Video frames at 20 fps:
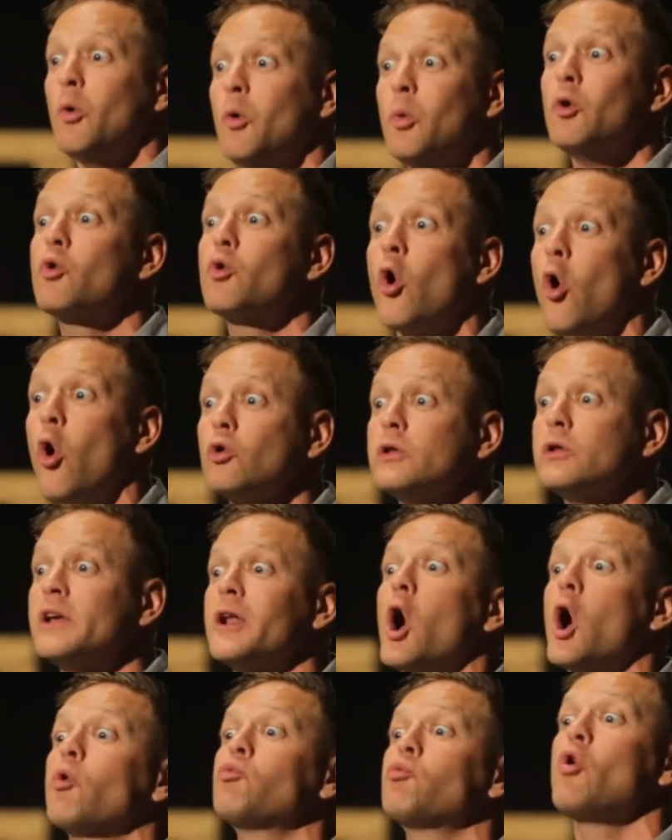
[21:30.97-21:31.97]
We'll call
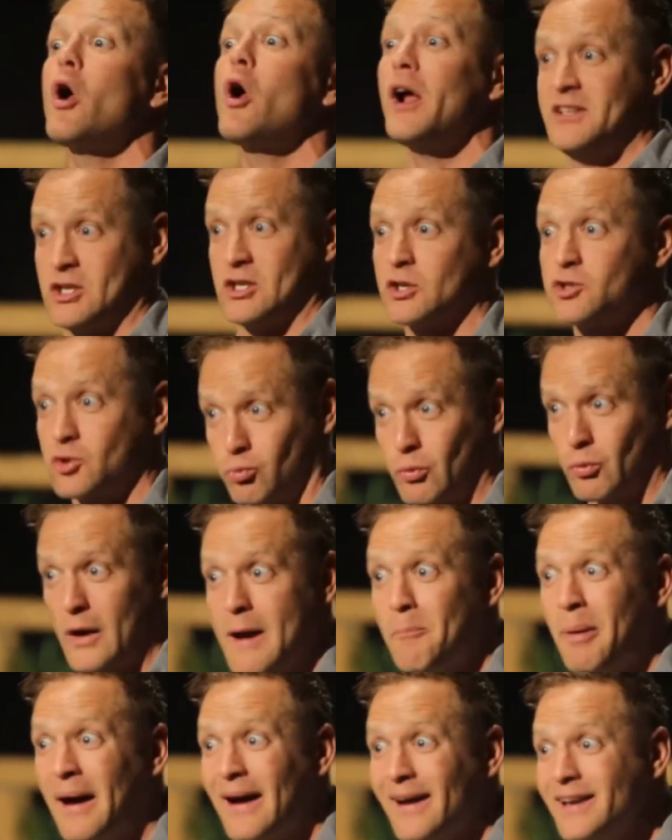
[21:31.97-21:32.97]
it a righteous
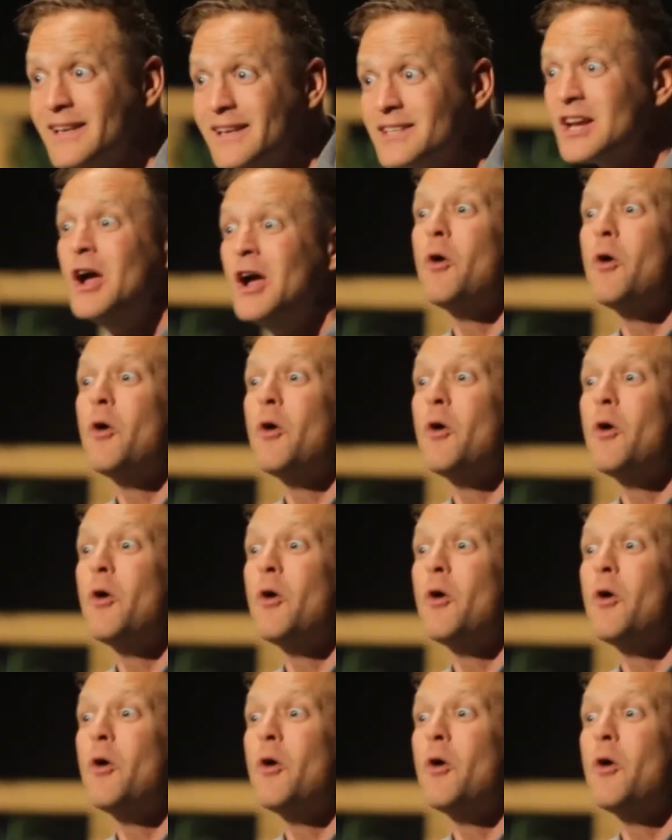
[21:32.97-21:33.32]
rampage,